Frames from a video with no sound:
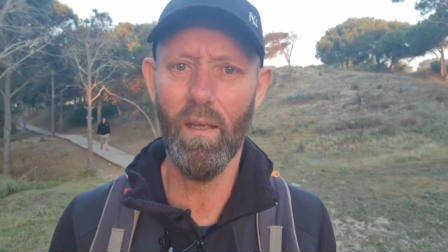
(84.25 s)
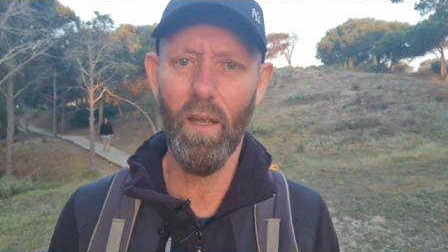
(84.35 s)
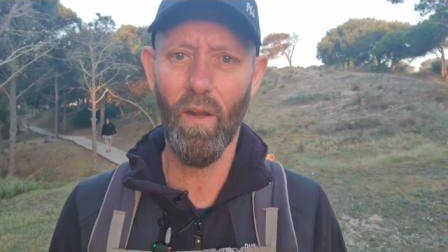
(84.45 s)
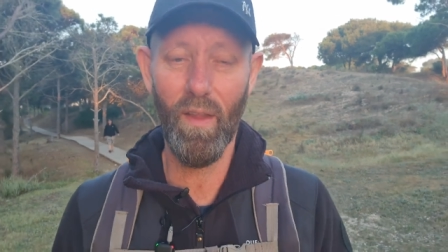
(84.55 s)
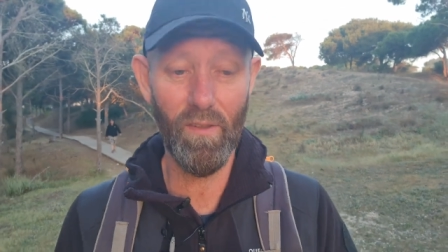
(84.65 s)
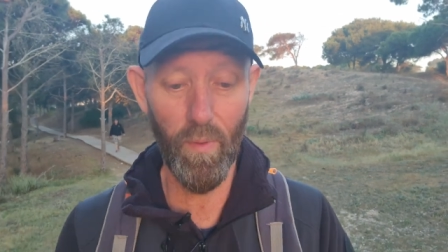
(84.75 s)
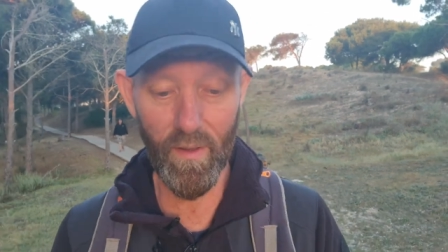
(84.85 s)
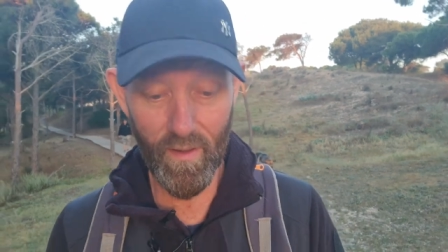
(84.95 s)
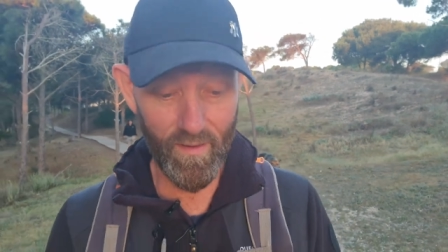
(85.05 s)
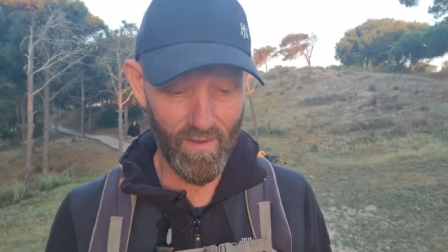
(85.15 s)
You know, that's what
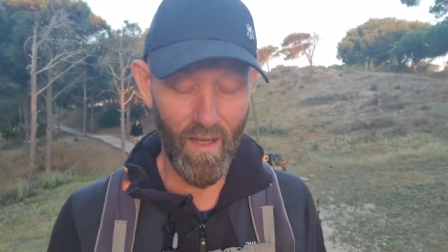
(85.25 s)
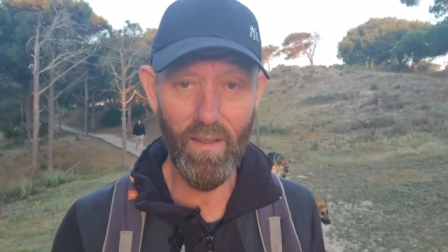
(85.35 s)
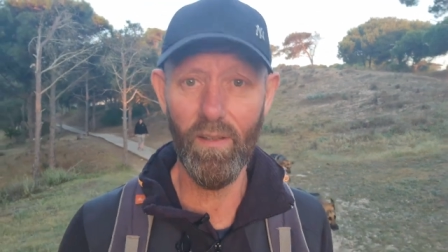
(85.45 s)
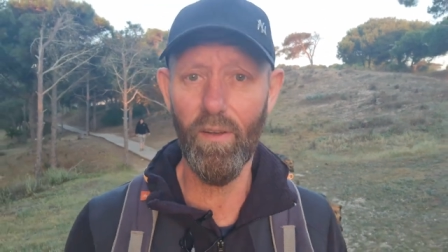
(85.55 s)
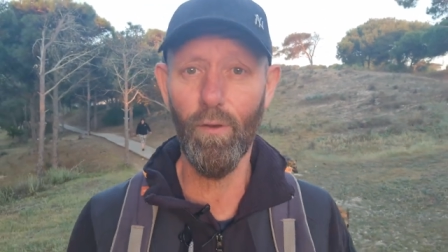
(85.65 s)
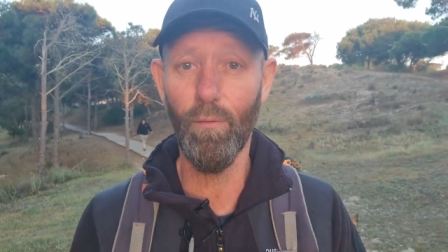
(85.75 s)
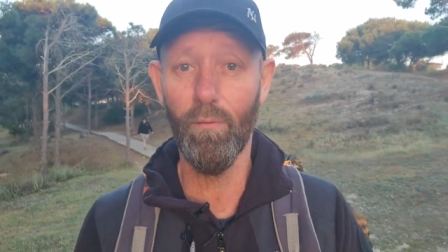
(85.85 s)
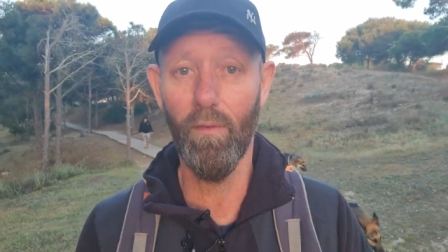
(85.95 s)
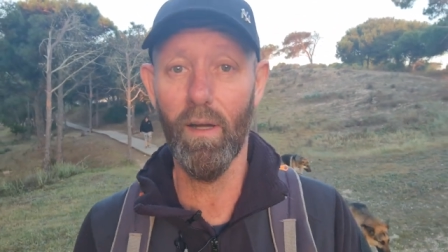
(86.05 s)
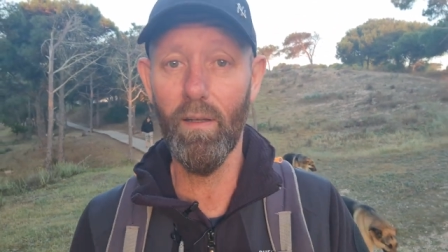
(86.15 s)
they're designed to do
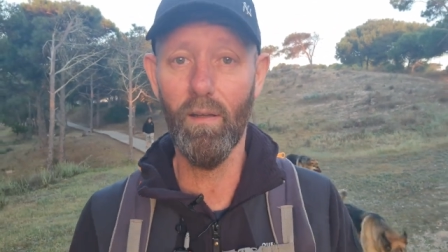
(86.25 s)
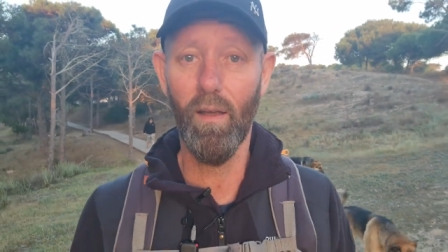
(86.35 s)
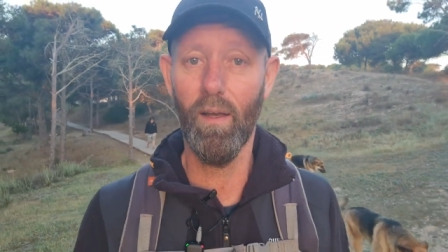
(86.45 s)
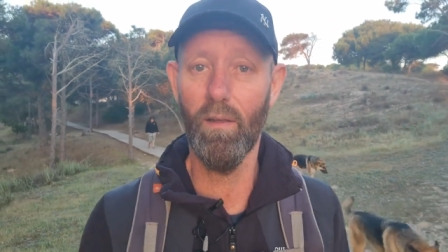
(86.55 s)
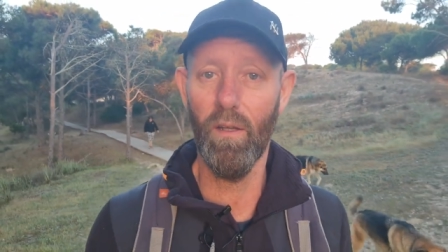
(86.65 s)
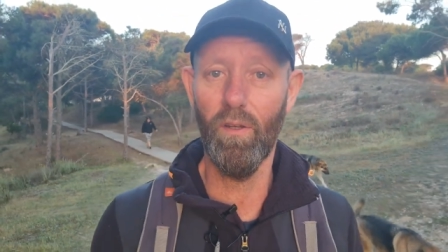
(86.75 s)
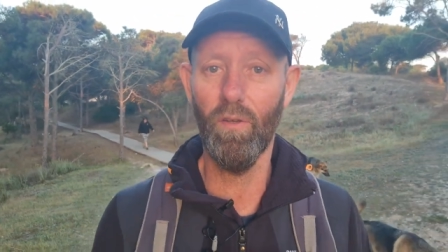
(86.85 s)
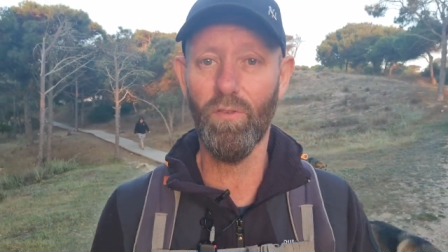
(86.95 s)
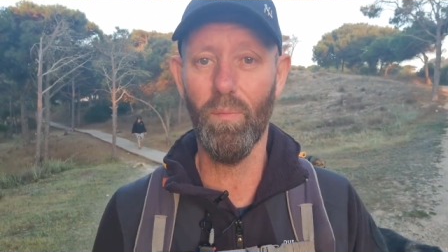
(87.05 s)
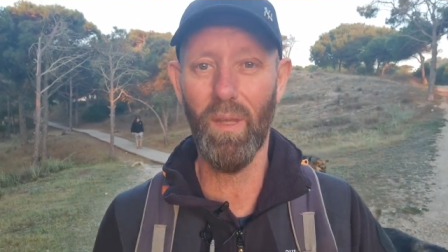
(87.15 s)
right? Yeah, you
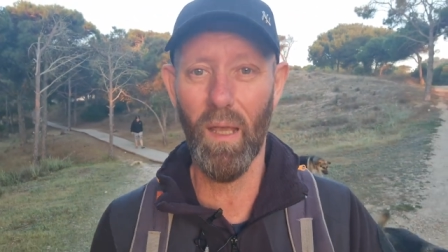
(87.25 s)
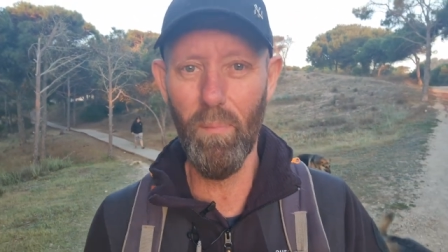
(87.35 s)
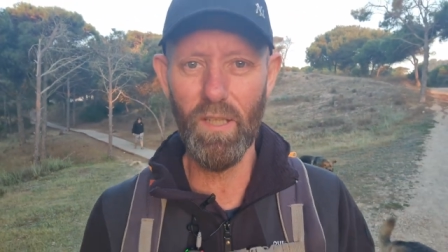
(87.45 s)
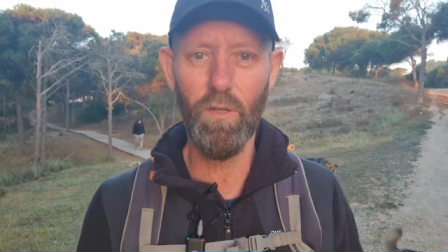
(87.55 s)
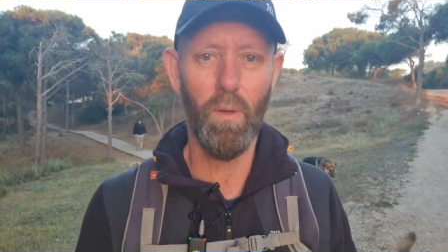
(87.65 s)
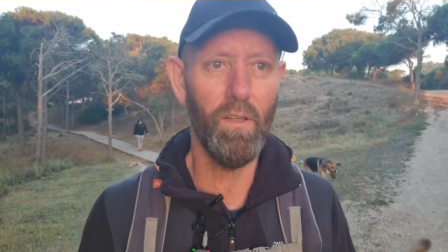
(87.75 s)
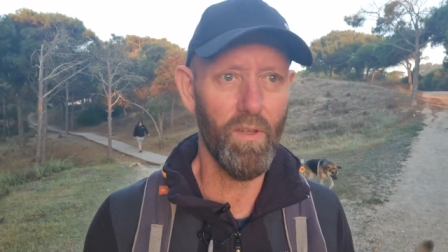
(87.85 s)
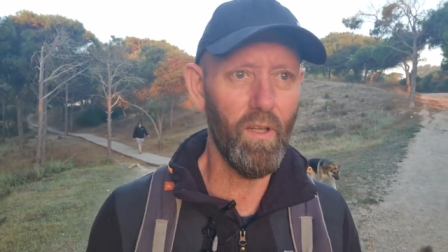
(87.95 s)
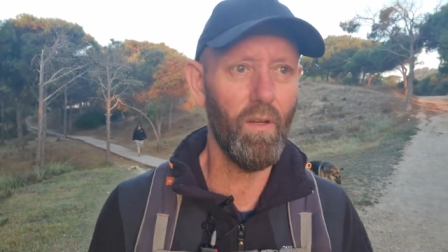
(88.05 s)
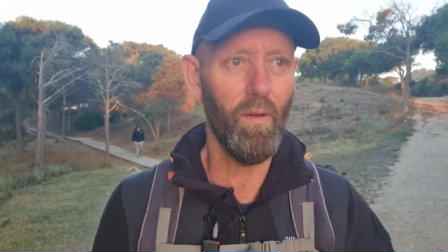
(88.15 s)
do something habitually
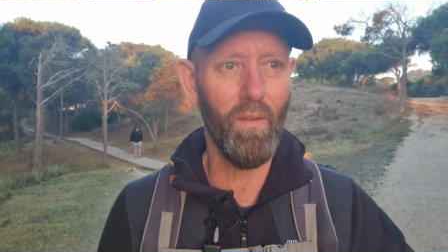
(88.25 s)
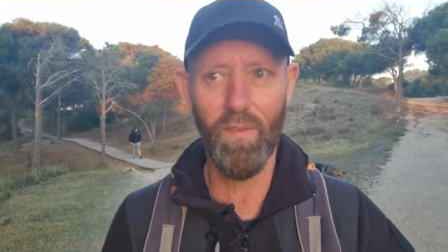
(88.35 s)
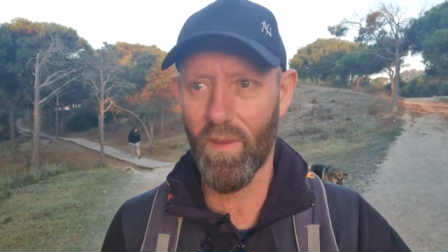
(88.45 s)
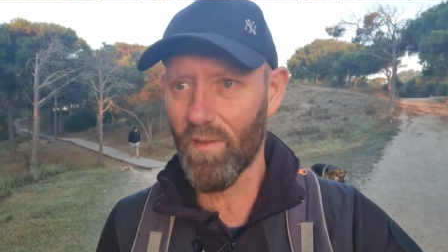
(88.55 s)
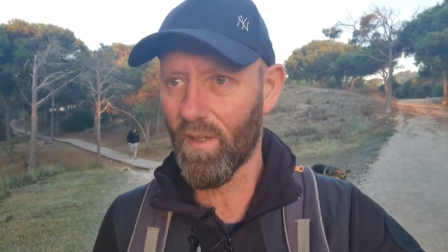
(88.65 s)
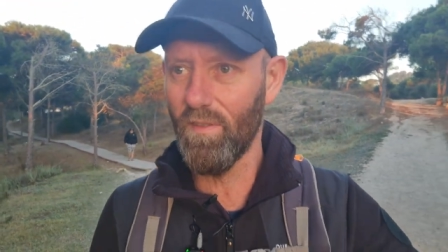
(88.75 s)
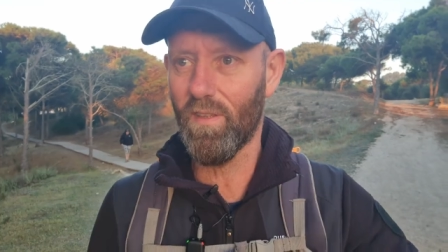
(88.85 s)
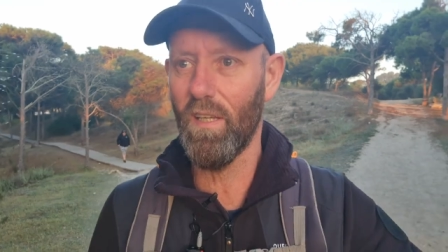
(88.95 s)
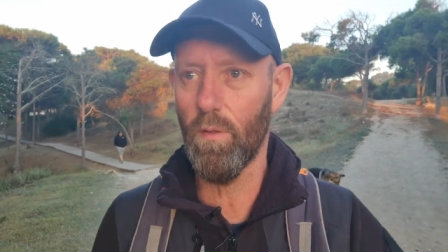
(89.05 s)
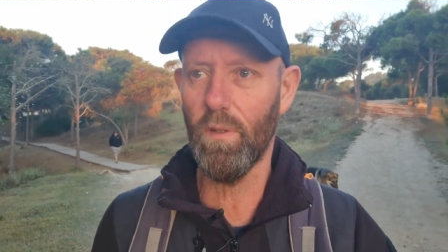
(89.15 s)
so you don't have to
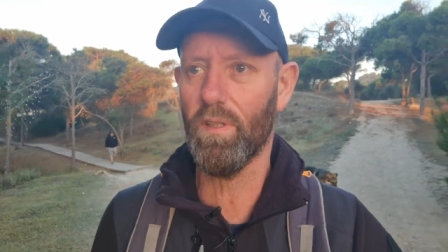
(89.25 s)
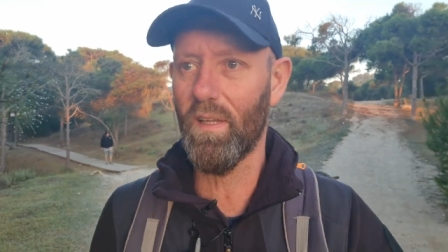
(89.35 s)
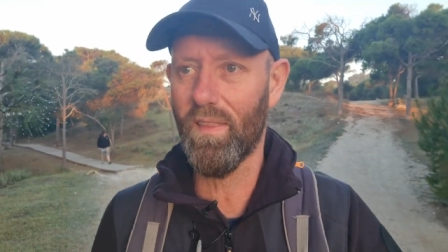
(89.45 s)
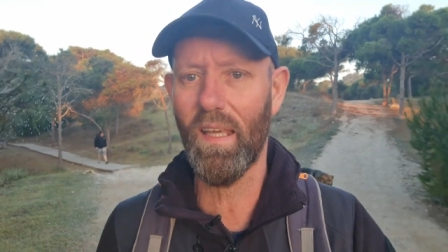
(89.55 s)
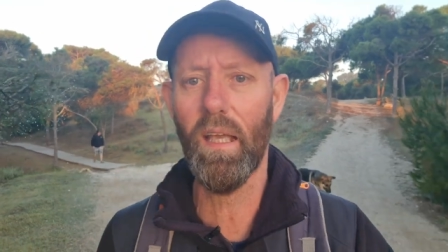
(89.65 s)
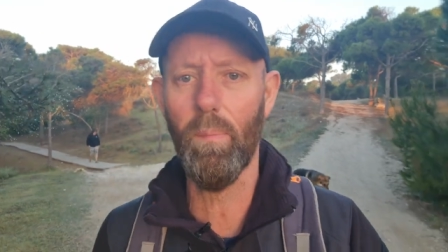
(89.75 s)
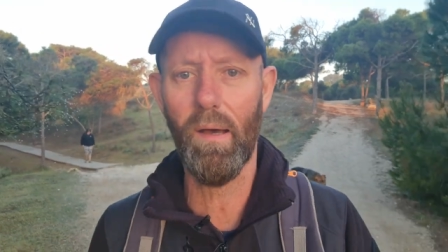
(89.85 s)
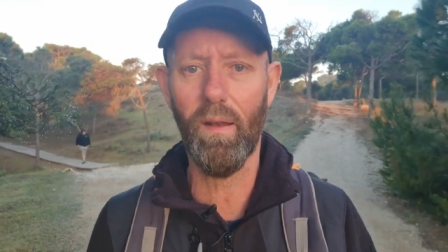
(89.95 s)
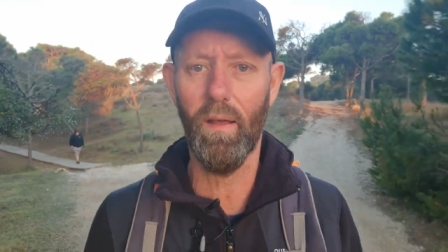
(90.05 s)
continuously think about it.